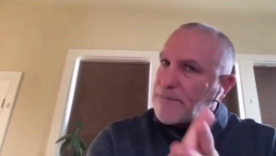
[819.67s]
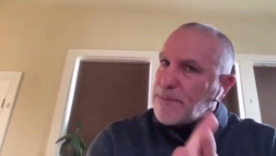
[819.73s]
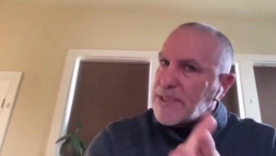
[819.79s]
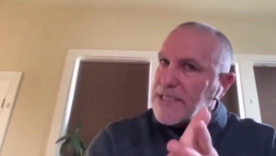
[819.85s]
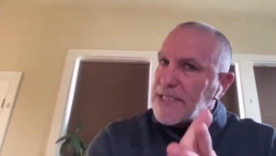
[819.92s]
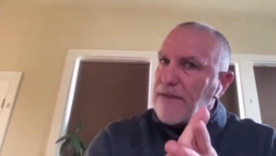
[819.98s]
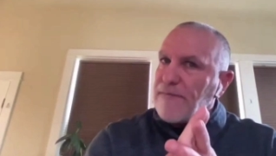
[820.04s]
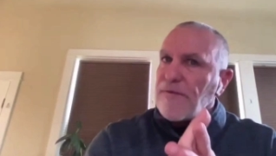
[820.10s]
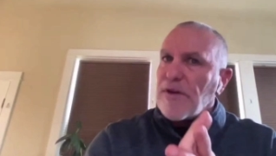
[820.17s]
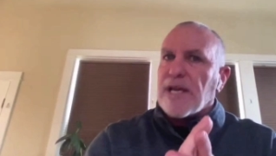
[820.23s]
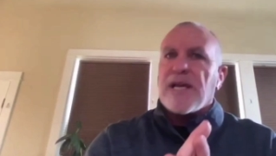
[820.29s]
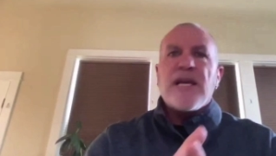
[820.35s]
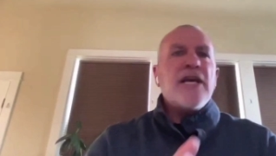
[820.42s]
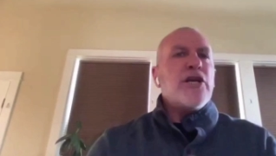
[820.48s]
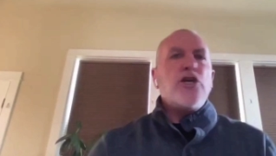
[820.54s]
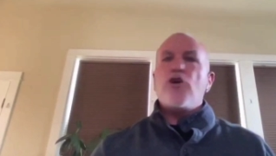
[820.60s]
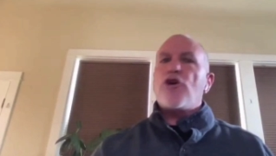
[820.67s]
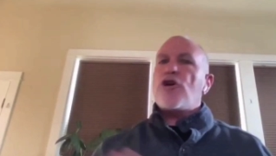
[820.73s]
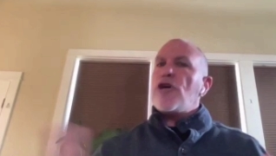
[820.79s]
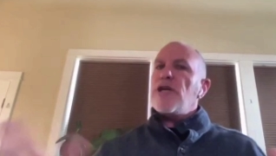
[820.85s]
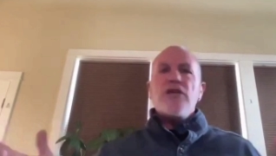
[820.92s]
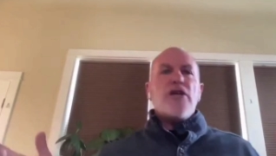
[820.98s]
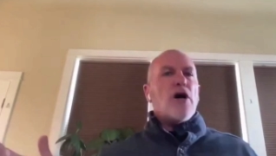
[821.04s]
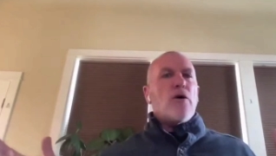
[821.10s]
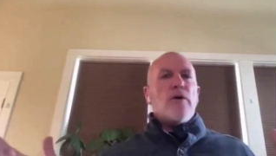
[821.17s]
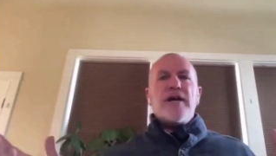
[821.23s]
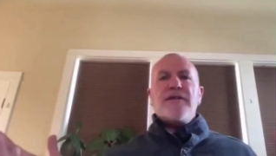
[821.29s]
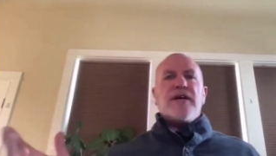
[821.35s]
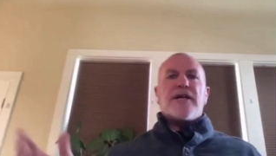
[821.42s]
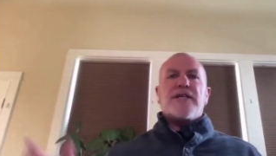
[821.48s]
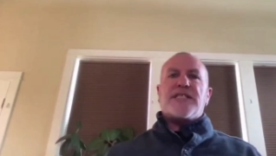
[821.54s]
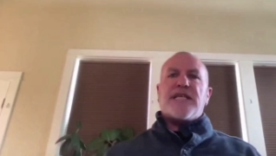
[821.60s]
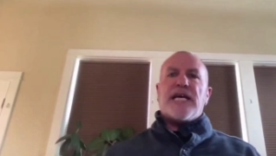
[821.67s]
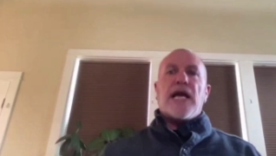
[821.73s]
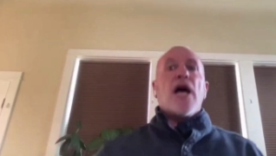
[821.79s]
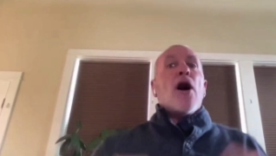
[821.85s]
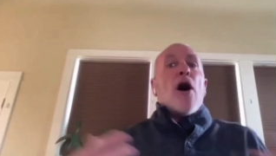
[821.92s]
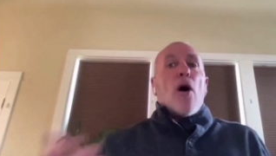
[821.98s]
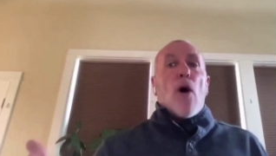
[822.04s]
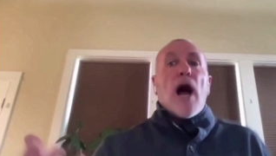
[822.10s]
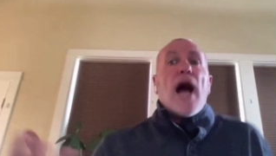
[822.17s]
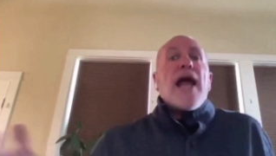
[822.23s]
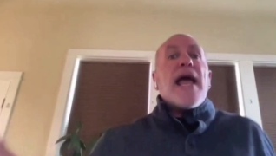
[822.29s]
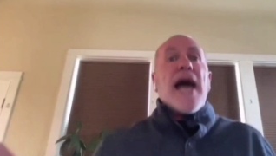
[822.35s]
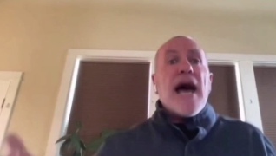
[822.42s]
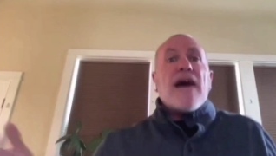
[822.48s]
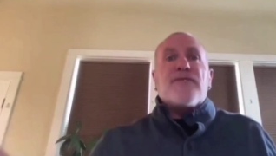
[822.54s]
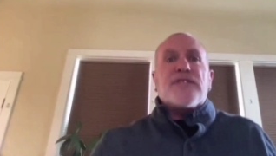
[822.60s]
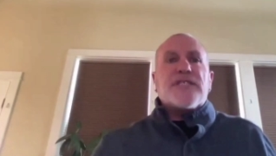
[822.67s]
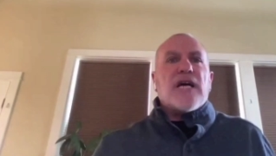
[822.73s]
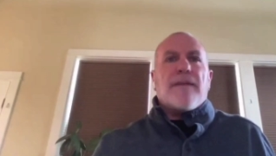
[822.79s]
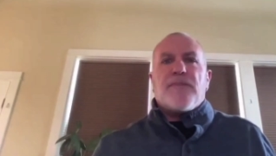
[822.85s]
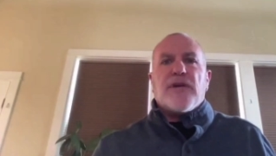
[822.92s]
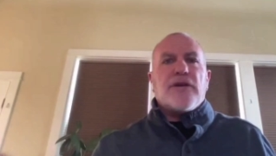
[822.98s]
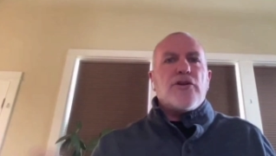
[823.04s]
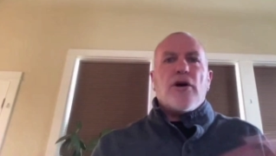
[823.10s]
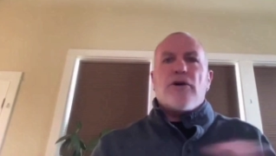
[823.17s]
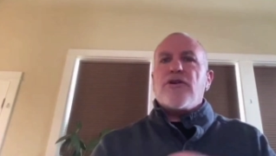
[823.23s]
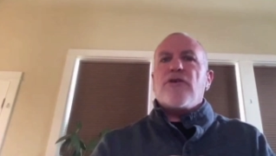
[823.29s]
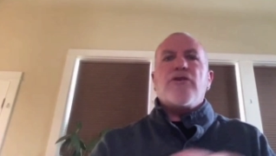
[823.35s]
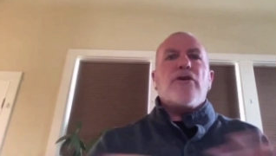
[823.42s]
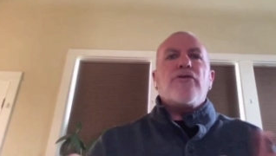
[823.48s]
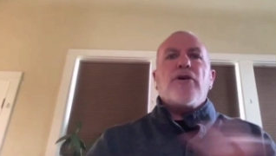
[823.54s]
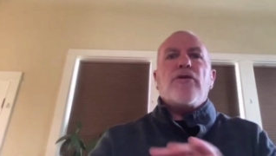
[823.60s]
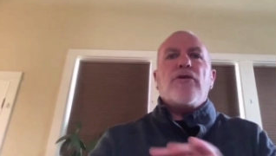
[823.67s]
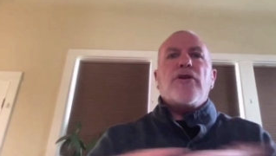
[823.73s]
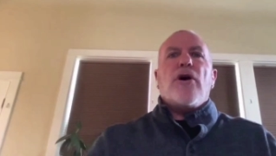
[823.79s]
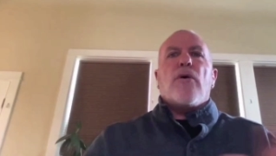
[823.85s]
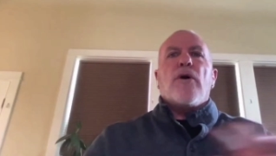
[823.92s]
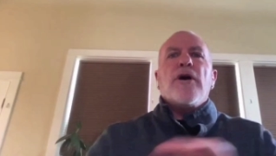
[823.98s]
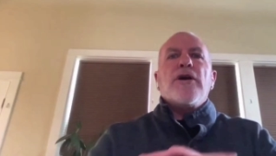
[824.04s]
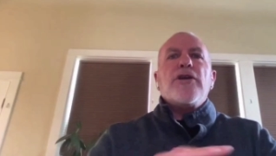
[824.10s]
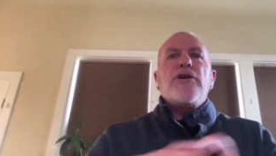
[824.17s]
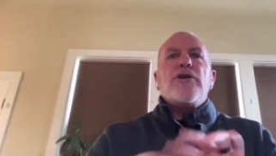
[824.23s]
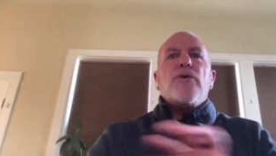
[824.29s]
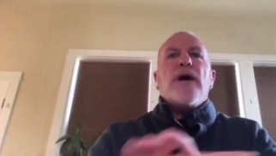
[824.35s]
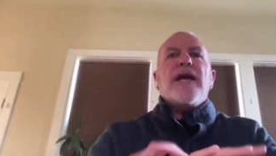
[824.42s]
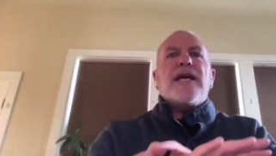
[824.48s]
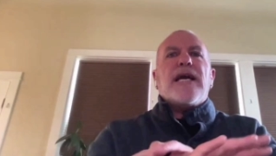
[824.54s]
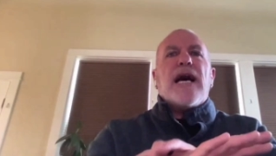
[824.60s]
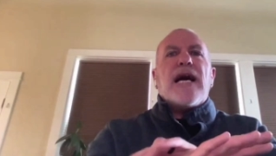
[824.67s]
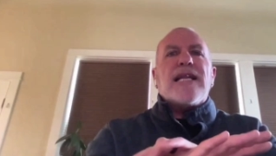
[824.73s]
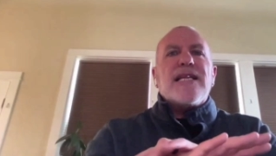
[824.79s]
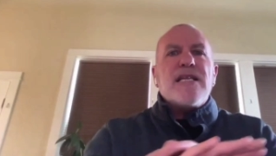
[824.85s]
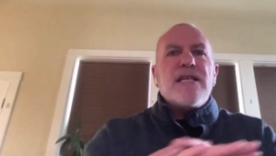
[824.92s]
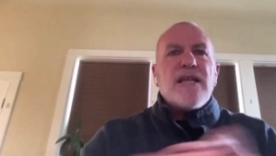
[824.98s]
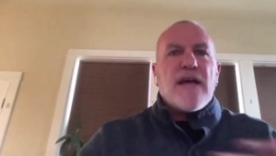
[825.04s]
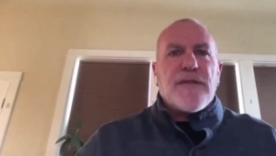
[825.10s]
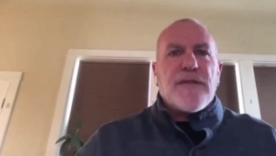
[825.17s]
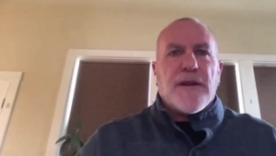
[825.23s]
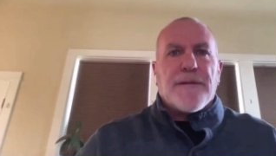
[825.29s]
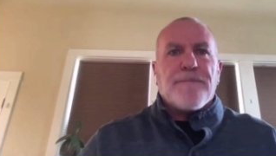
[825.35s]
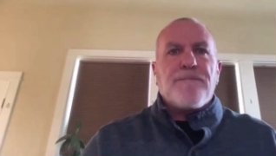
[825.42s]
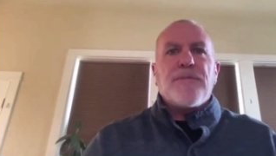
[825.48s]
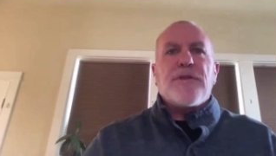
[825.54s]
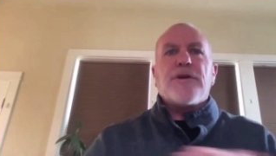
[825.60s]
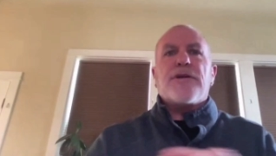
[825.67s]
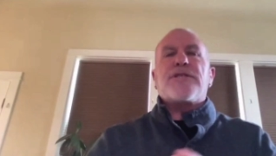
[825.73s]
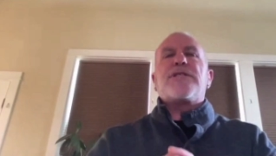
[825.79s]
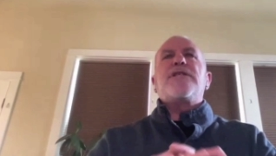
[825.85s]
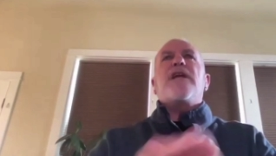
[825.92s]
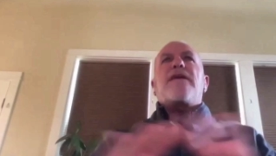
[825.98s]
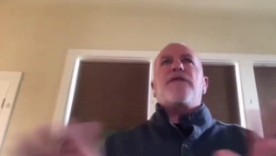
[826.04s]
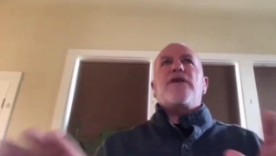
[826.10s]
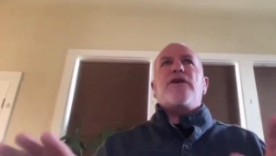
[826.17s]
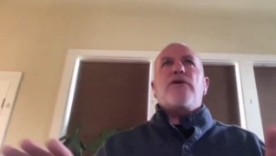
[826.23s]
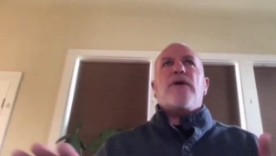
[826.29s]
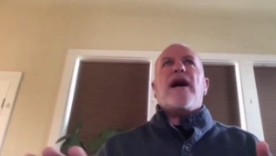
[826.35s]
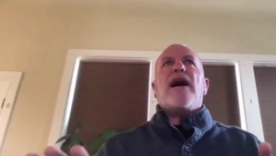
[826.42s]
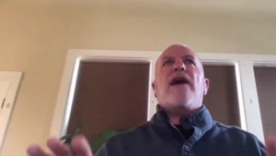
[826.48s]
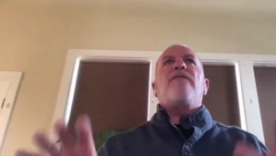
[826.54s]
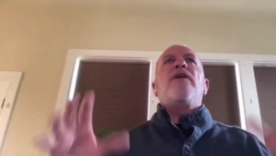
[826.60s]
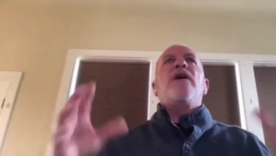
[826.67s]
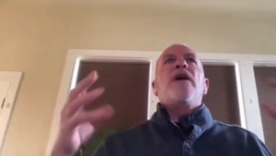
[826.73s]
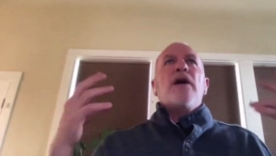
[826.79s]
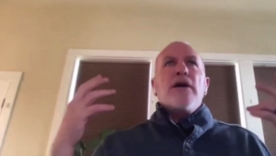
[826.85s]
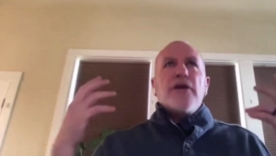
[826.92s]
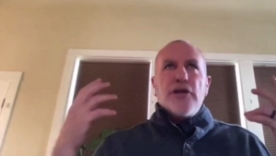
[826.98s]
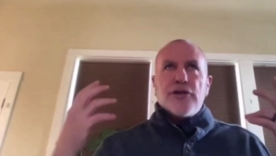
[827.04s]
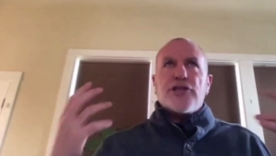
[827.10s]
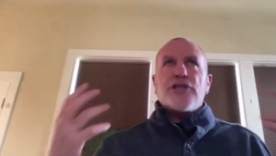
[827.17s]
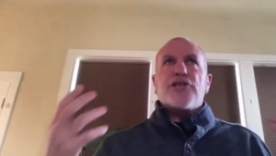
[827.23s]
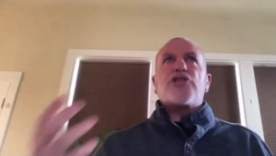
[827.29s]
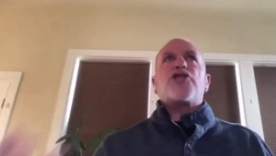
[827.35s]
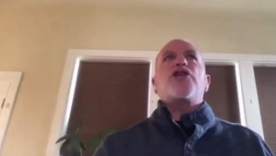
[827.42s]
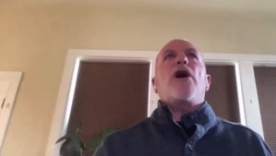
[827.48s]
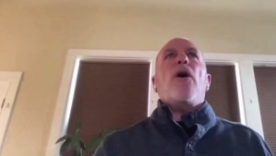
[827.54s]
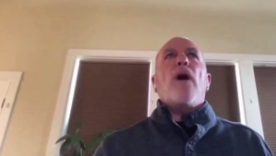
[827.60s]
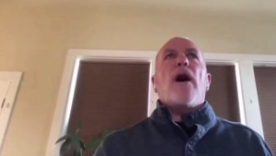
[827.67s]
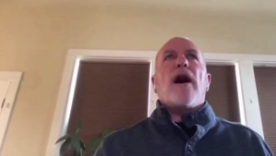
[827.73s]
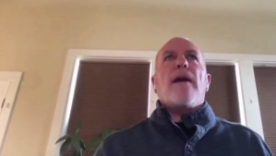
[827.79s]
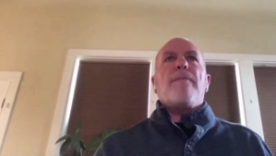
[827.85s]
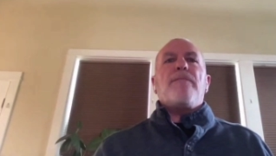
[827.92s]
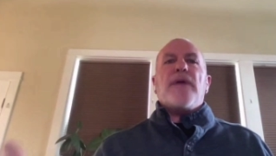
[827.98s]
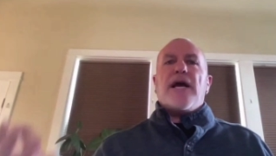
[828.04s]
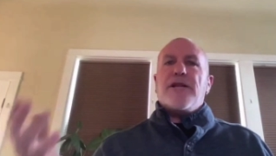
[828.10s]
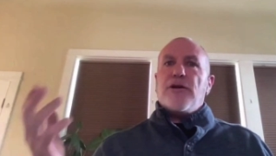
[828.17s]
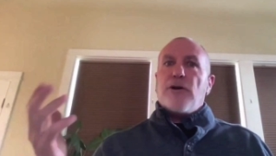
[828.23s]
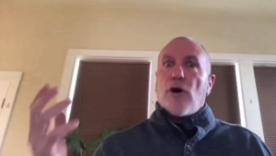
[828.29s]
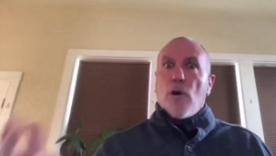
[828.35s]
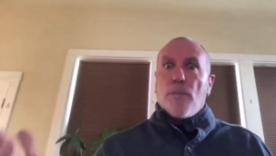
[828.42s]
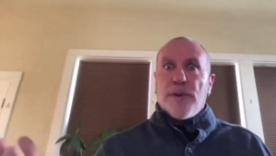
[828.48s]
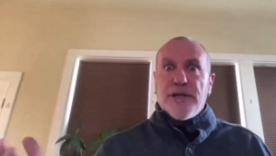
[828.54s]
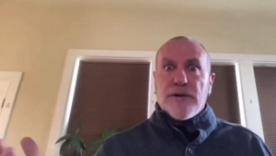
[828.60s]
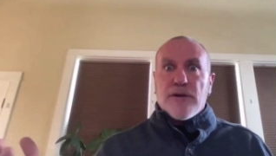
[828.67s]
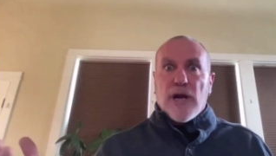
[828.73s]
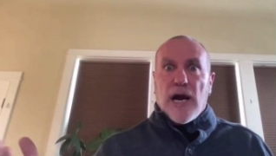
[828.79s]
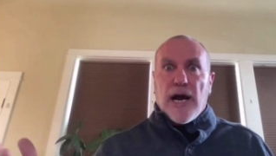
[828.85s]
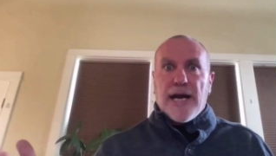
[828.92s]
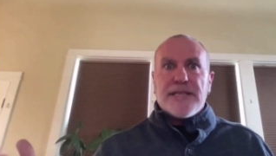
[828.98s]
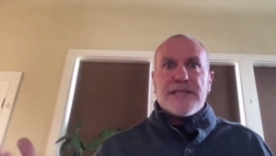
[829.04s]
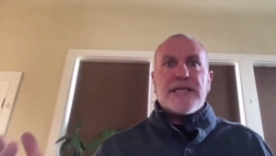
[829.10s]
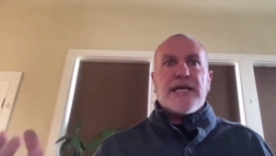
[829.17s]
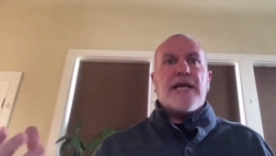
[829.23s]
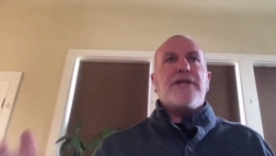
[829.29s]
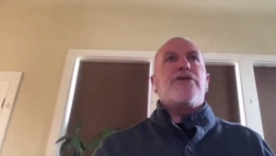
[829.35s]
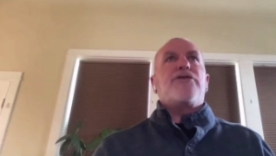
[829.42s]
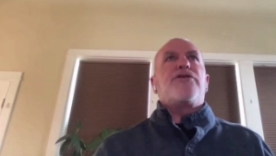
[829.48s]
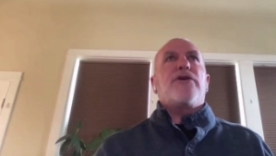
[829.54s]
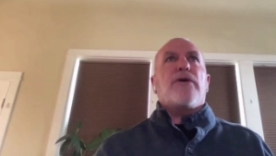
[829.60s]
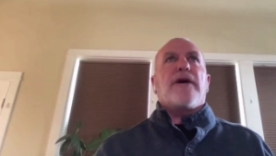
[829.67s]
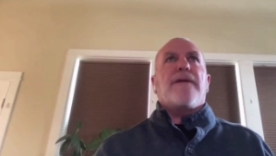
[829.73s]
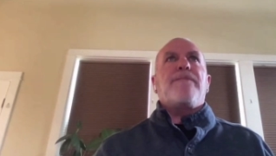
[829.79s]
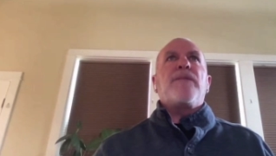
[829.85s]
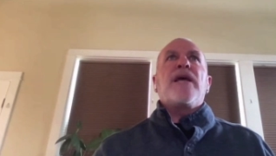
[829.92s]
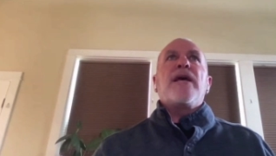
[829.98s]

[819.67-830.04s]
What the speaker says: specific. You couldn't go in there and say, oh, I have something. No. You ain't got nothing. There's nothing you have. You just show up and you open your eyes and you do it.